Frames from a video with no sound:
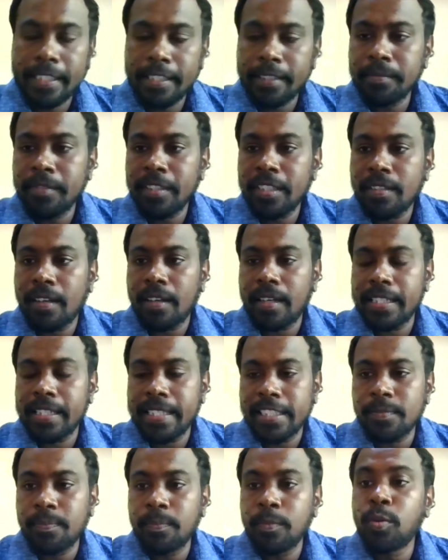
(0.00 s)
We call it as
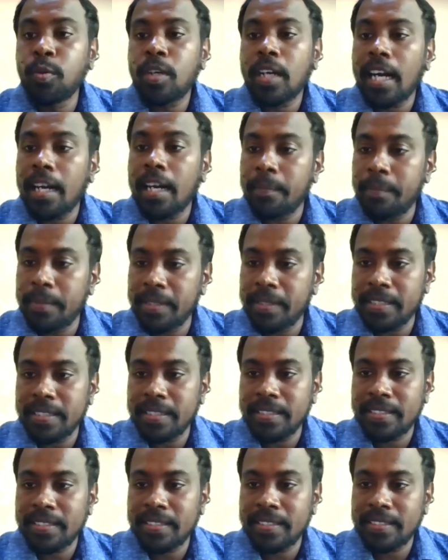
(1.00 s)
blue carbon.
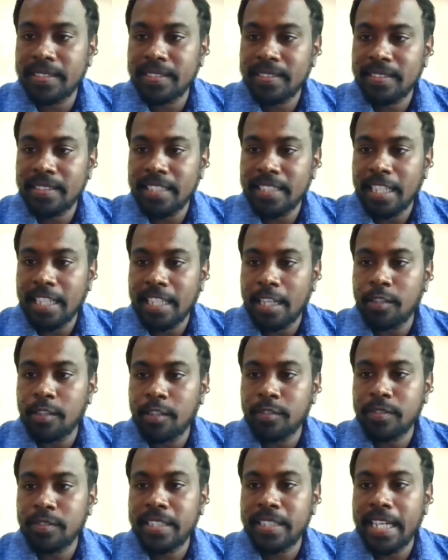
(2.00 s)
Now
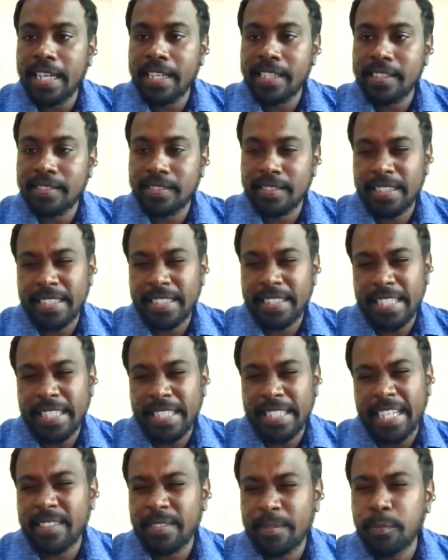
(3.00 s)

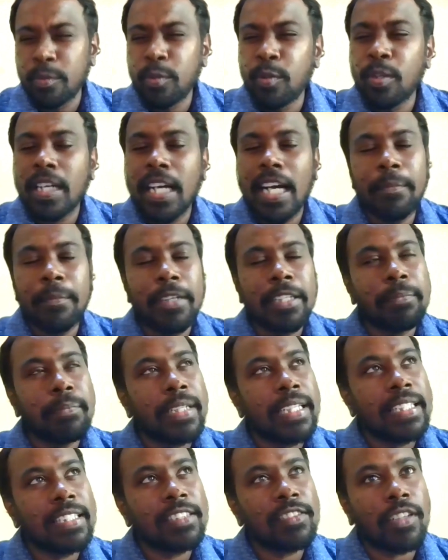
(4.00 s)
blue carbon
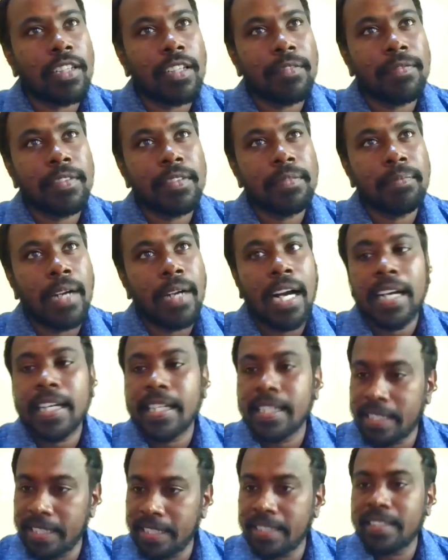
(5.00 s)
means sort of a
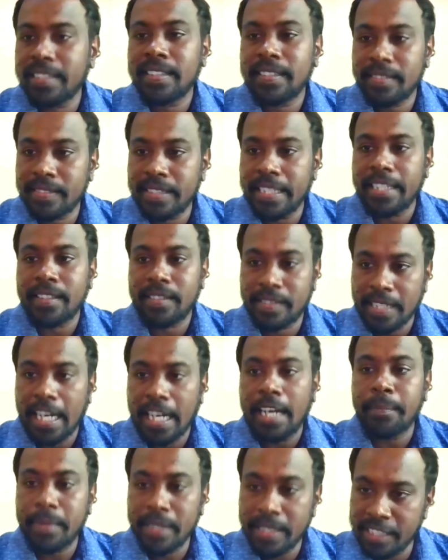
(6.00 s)
marketing that
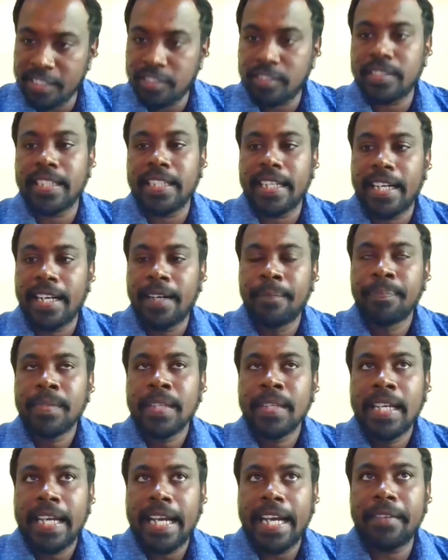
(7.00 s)
carbon is there,
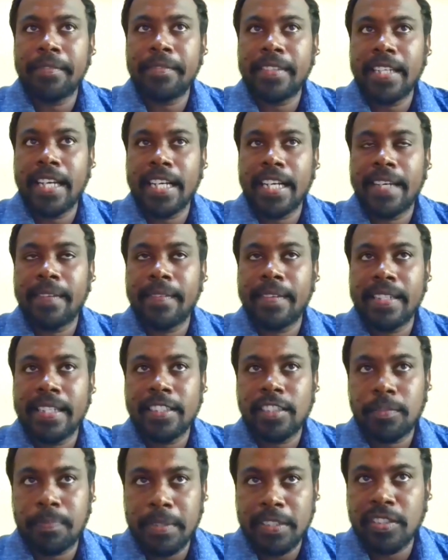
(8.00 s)
and we are giving a
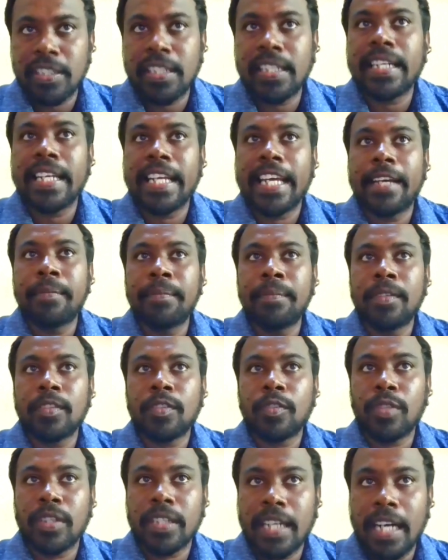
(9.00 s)
special name
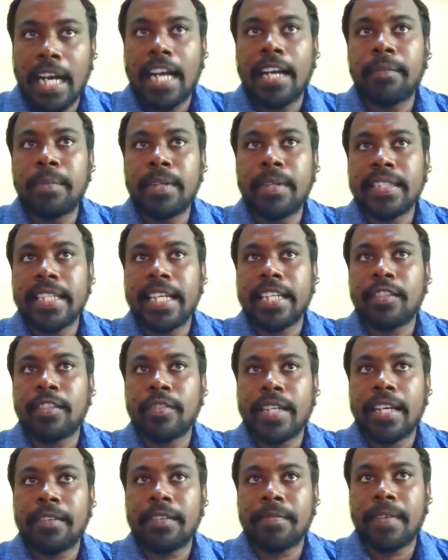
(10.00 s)
to the carbon that you
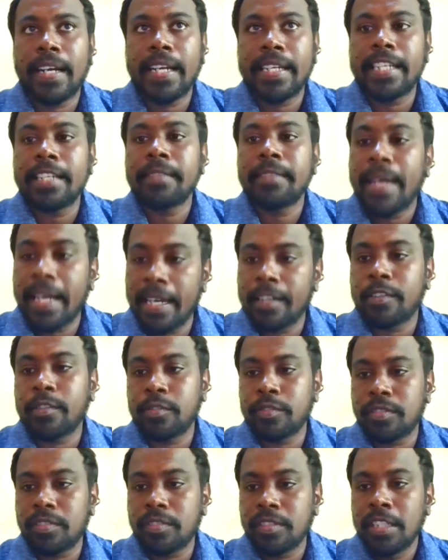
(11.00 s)
can find in
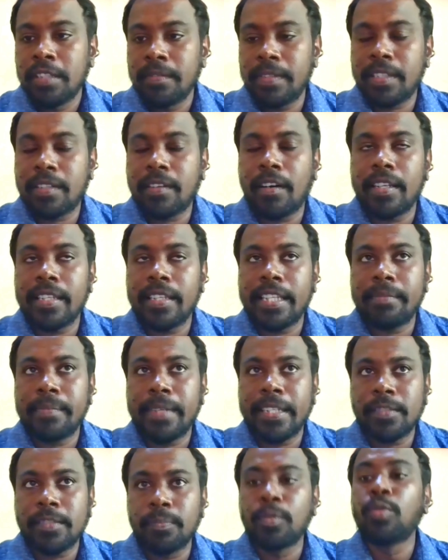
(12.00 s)
mangroves. We call them
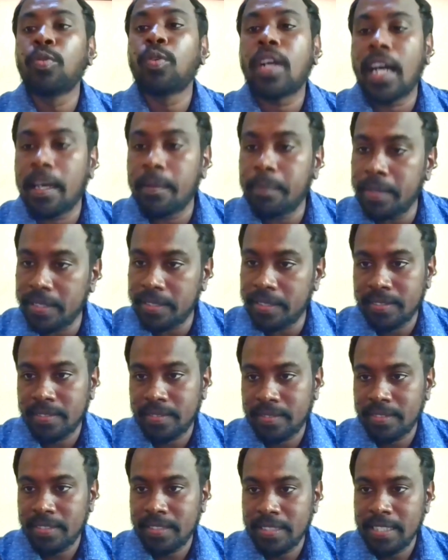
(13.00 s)
as blue carbon.
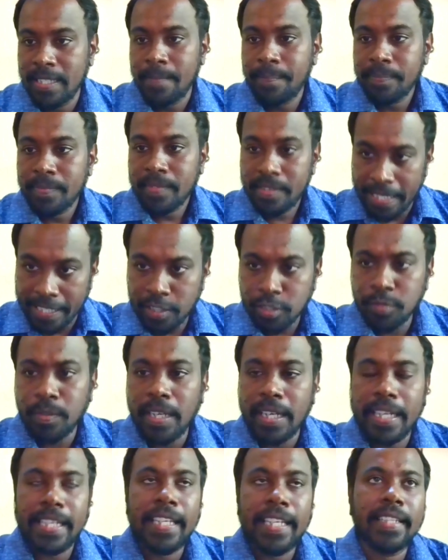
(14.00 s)
That's why
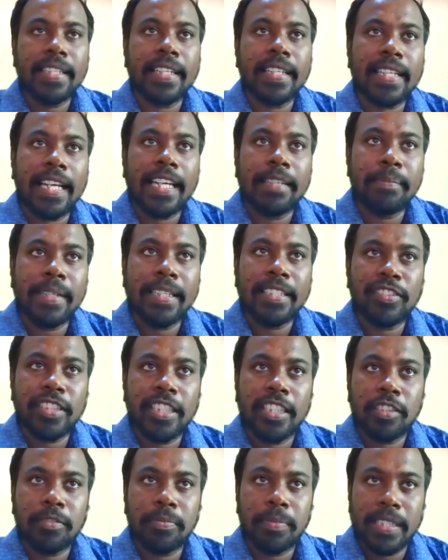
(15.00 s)
the climate
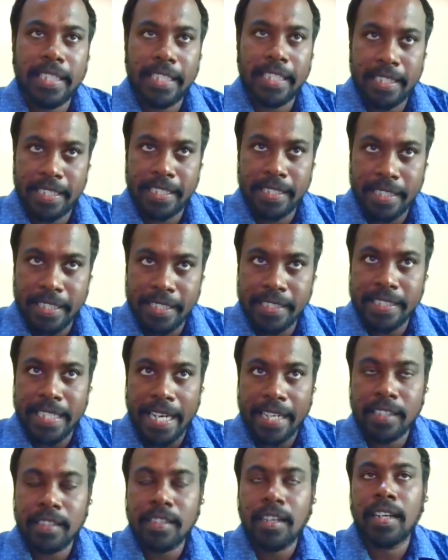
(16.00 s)
change in
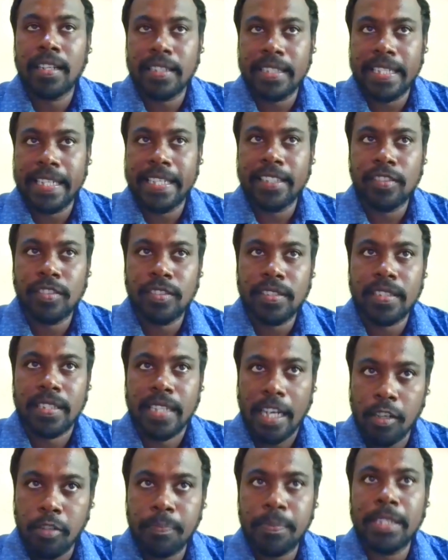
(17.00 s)
that context,
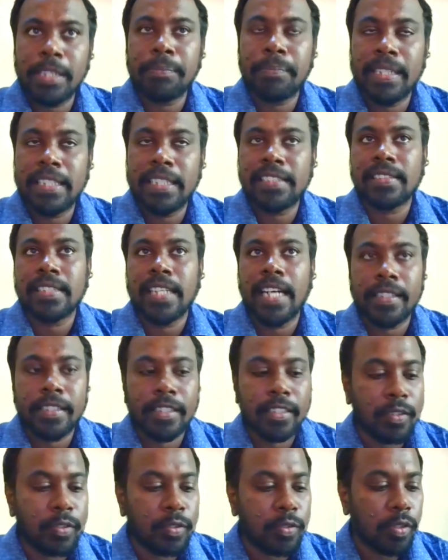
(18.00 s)
now people
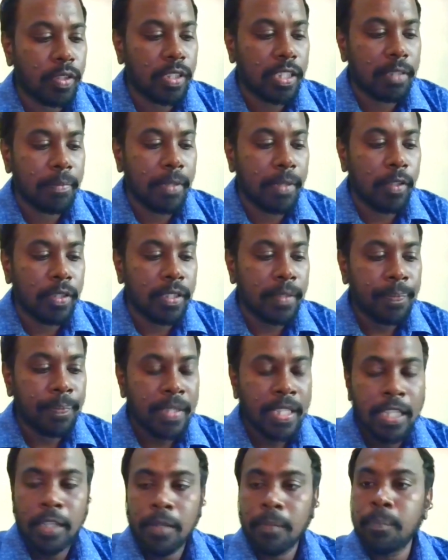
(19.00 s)
started to talk about
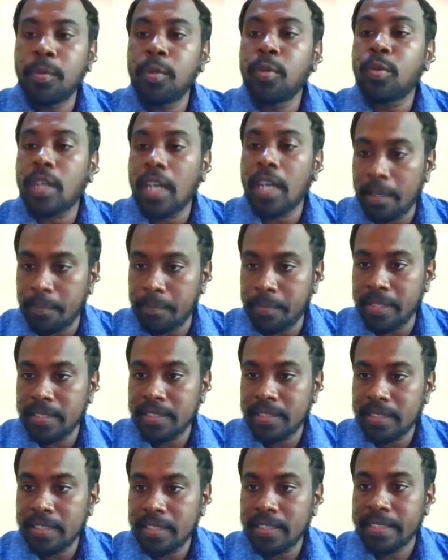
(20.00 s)
blue
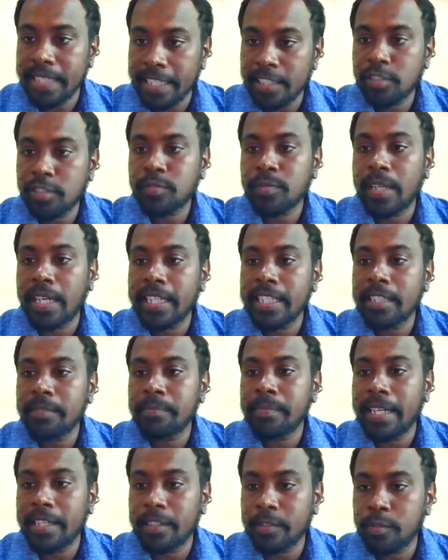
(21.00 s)
carbon. That's why
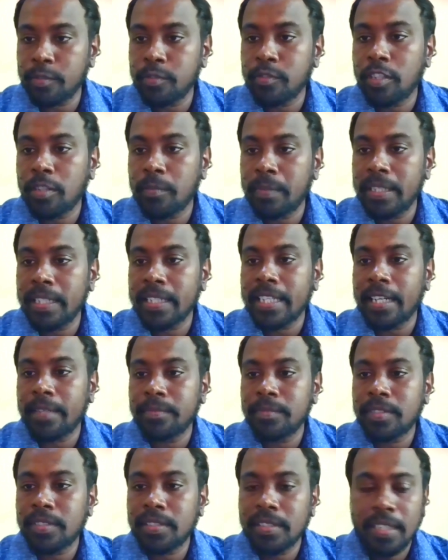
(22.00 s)
the mangrove normally
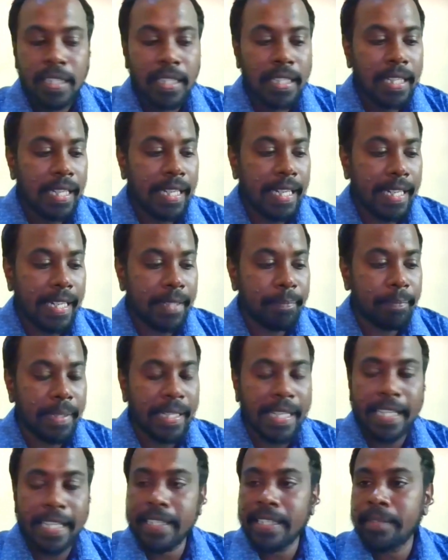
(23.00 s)
comes and
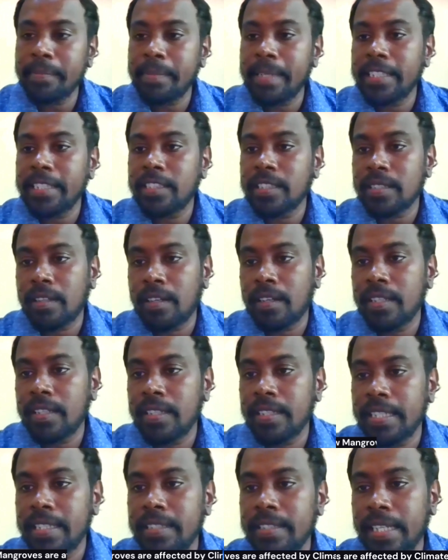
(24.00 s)
play in a major
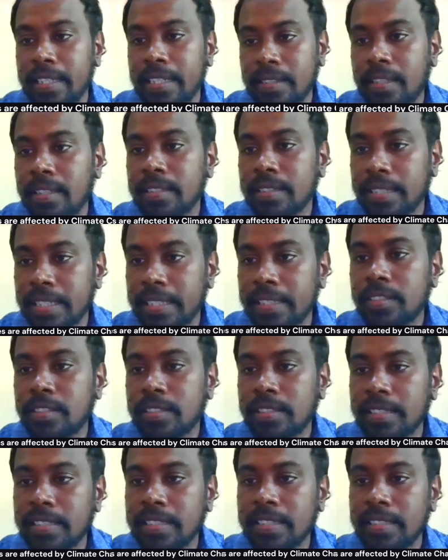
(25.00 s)
role in that
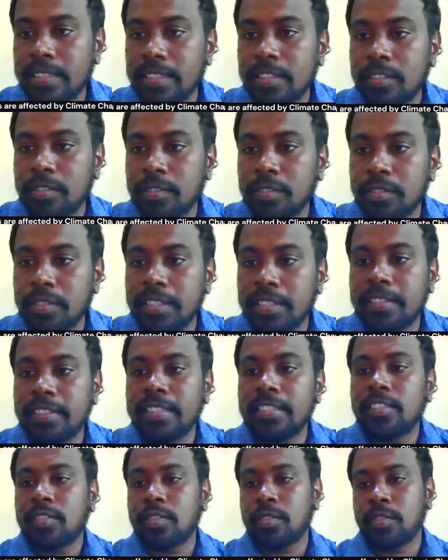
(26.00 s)
context. So this is
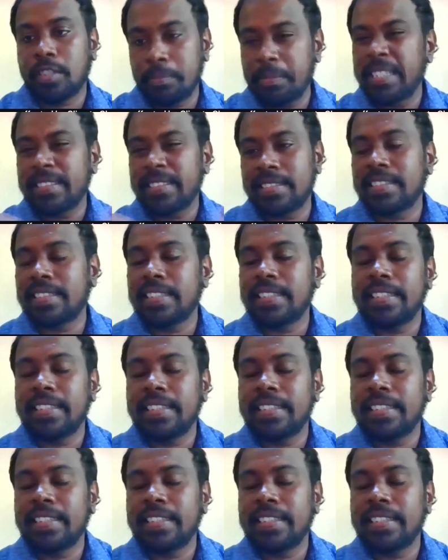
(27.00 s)
the story basically.